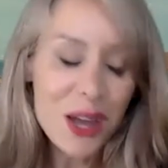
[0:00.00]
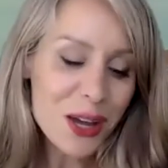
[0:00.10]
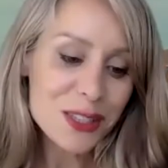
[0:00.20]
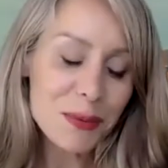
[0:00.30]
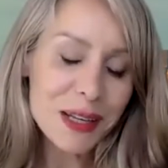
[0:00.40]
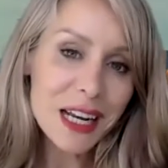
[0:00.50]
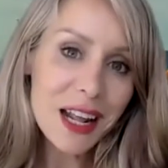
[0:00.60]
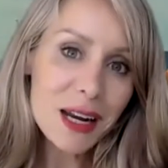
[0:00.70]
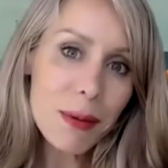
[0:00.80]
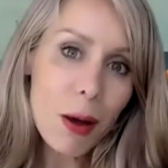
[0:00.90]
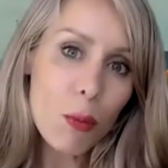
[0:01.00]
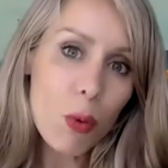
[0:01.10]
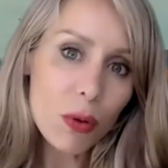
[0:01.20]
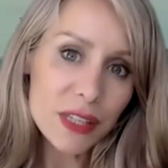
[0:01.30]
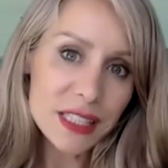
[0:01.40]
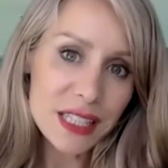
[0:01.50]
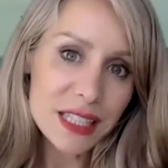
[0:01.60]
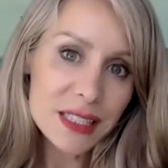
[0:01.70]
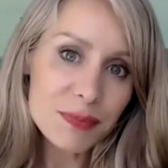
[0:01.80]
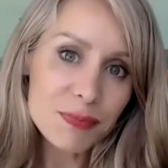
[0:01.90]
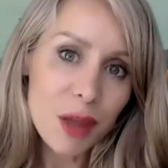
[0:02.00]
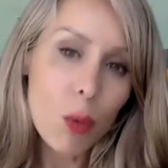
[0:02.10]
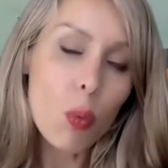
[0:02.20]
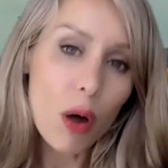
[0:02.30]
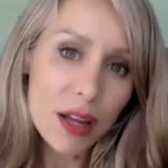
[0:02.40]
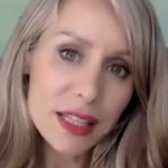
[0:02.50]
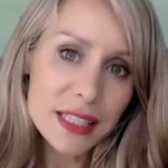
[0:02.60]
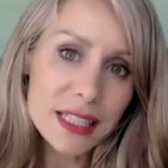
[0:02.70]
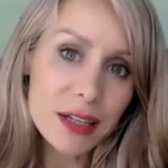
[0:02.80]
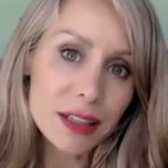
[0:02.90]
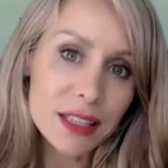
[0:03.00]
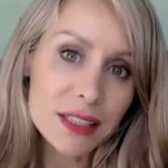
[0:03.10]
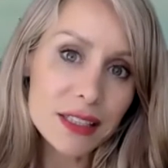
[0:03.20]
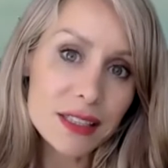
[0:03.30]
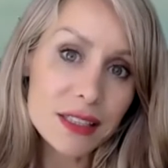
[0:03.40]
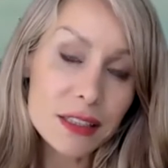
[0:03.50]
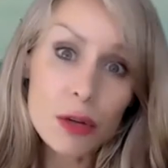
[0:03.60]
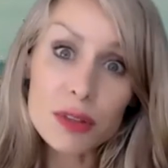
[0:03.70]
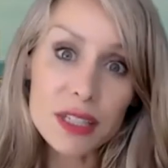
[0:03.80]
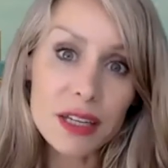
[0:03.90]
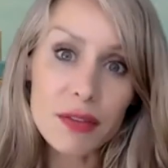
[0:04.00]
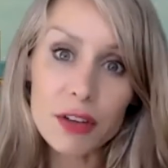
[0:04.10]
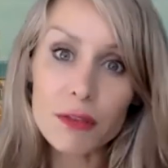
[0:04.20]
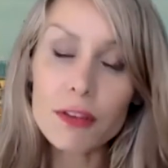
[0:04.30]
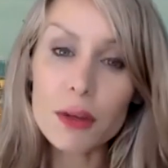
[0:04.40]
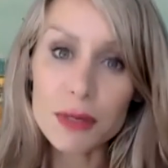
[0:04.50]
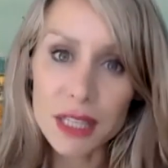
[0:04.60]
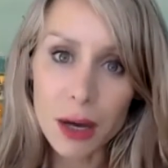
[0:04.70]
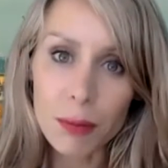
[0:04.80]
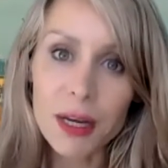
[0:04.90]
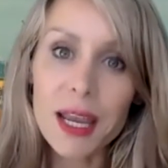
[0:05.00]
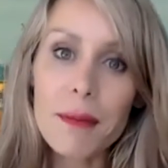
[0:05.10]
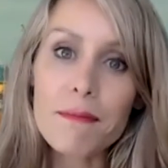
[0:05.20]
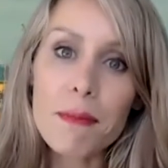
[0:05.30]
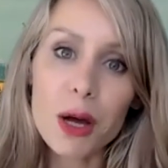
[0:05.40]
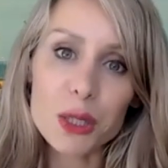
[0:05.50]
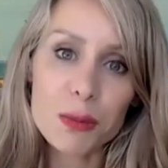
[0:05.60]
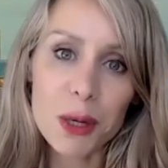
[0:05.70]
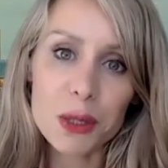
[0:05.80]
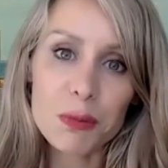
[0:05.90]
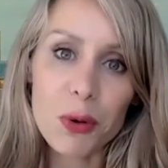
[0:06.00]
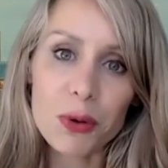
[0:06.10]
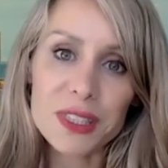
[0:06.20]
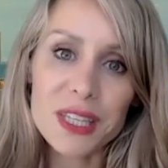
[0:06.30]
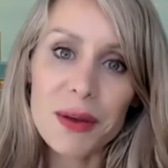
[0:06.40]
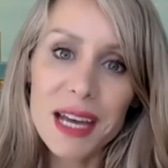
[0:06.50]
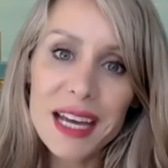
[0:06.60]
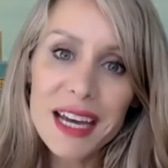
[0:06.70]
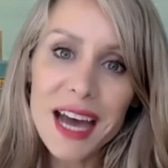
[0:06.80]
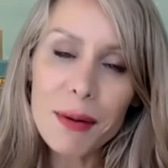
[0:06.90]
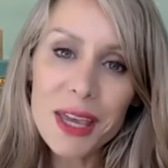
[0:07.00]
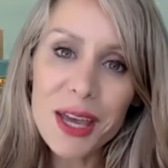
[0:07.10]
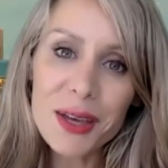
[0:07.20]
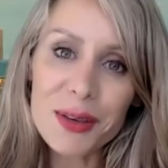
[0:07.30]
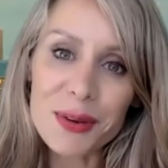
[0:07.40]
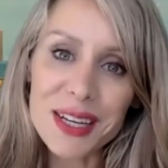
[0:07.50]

So we're going to learn about what this is, why this deal is so significant for you as a company, and much, much more. So how are you?